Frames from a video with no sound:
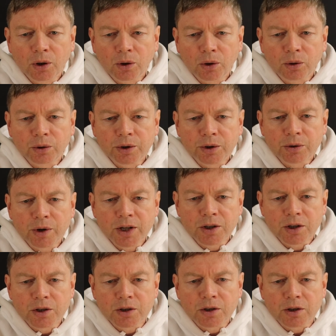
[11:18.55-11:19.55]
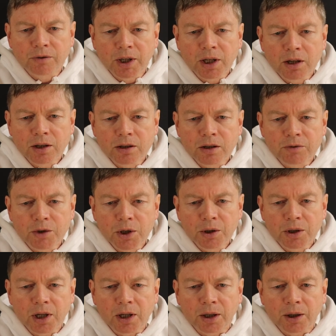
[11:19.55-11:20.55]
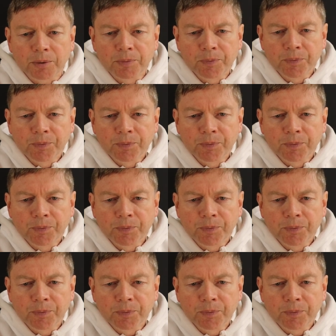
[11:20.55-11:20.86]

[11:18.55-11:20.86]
all the treasures of the kings of Judah,